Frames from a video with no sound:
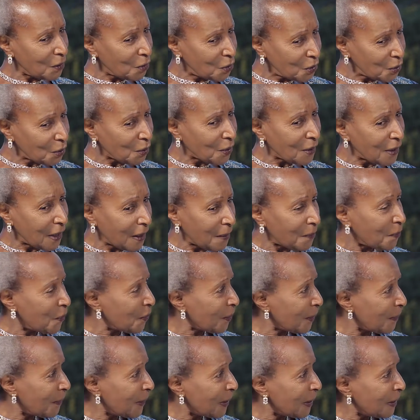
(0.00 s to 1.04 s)
grown-up
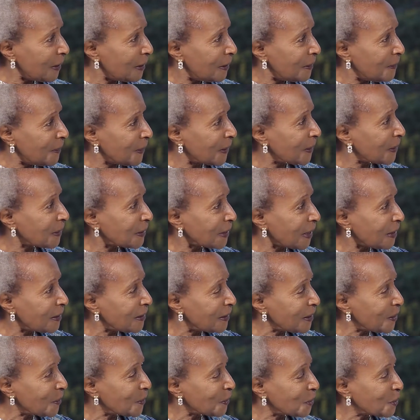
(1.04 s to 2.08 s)
women, because I
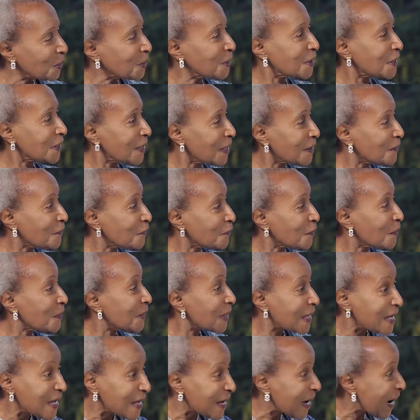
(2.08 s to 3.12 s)
think we should start from
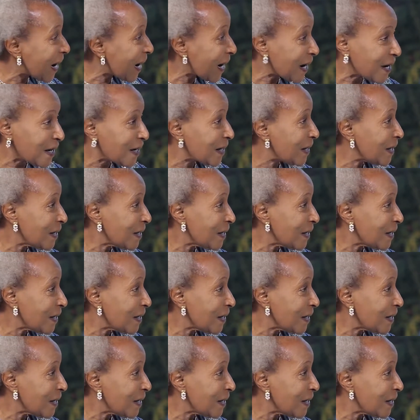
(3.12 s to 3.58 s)
the young,